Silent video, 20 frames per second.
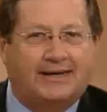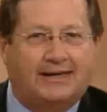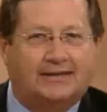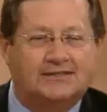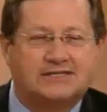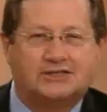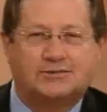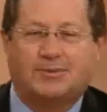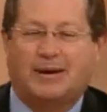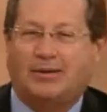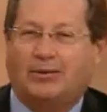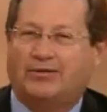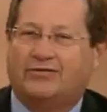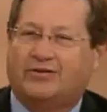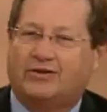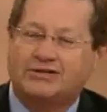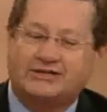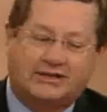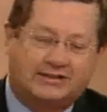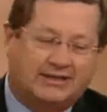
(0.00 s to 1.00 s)
something else. It's
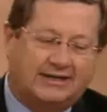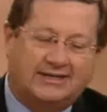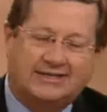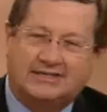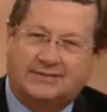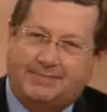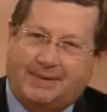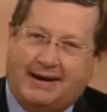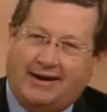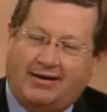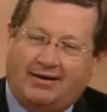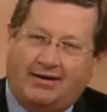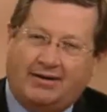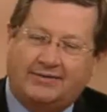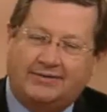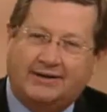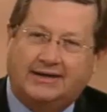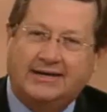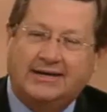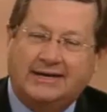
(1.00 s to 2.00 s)
about reversing the
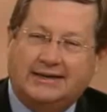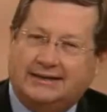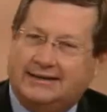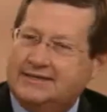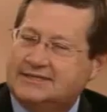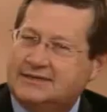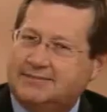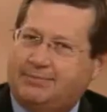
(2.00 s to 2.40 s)
despair and the